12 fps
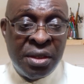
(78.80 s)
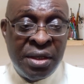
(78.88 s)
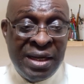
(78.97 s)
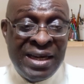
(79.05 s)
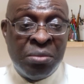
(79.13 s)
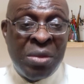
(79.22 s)

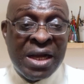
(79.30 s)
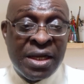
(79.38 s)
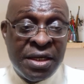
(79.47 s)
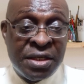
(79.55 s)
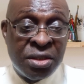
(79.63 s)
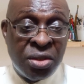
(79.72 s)
in the
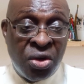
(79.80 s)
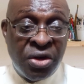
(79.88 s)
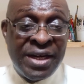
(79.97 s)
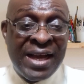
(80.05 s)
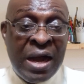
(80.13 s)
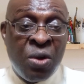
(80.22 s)
market
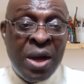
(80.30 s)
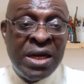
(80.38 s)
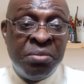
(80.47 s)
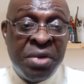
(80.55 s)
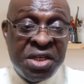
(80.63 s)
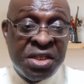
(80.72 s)
on the
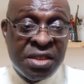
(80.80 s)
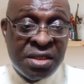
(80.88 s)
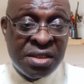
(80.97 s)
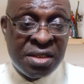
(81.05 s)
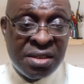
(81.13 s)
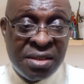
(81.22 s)
hourly
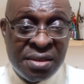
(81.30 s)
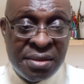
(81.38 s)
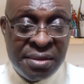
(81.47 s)
basis.